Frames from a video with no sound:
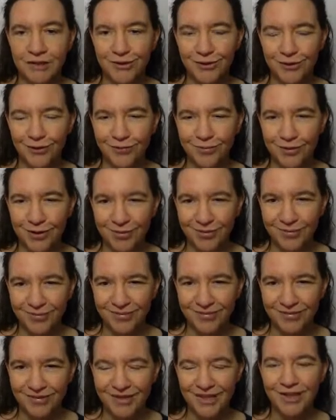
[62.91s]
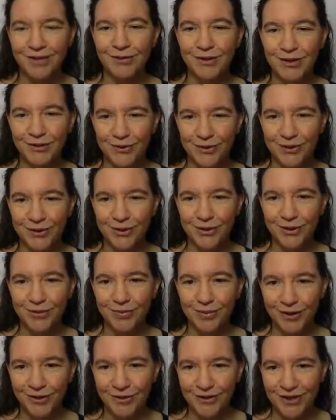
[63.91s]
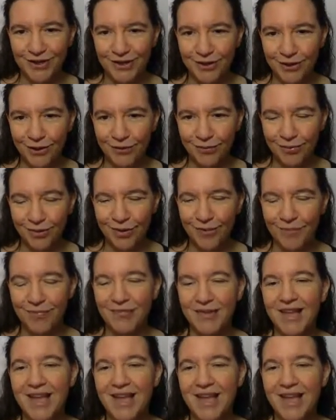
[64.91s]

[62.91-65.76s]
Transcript: solved problem, reduced it to a previously solved problem.